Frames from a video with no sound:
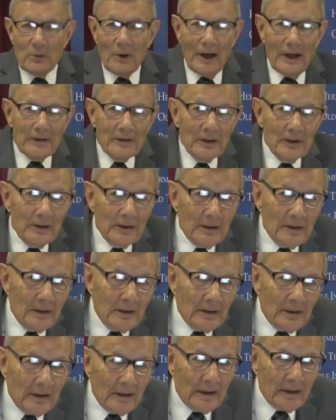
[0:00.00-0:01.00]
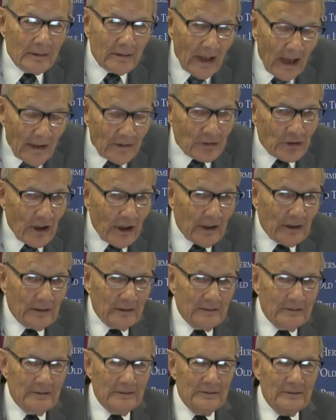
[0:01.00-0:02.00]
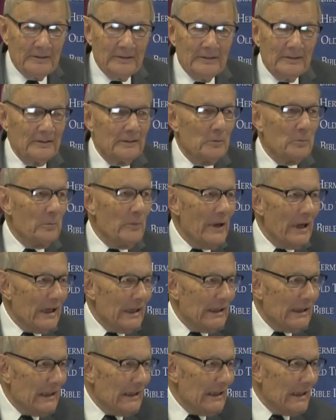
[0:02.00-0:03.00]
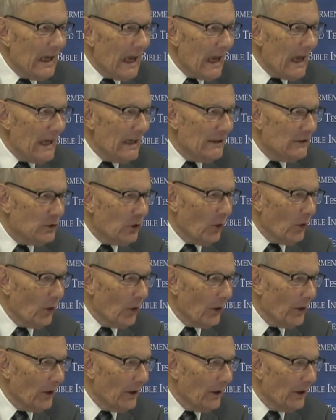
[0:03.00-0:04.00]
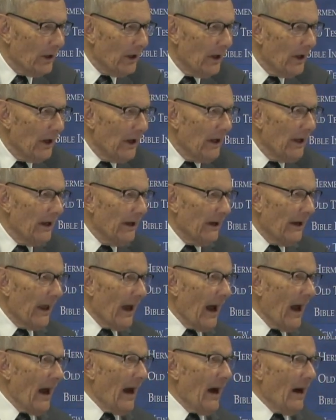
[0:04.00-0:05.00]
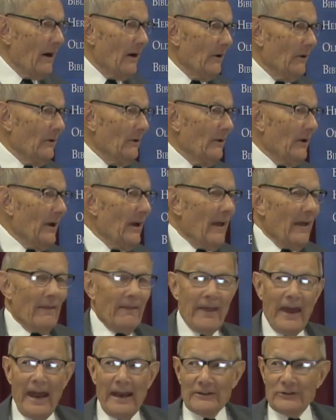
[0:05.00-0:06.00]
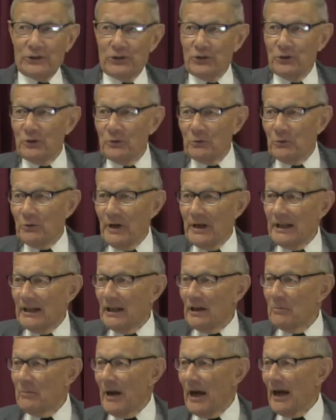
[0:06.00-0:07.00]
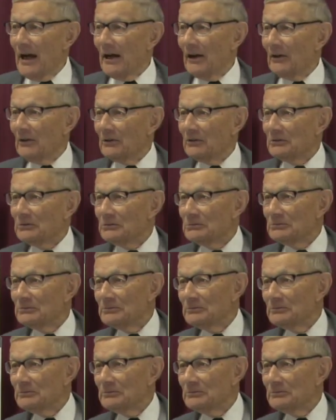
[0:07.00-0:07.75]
What? Mediator. That's it. Mediator. Now, that should ring a bell.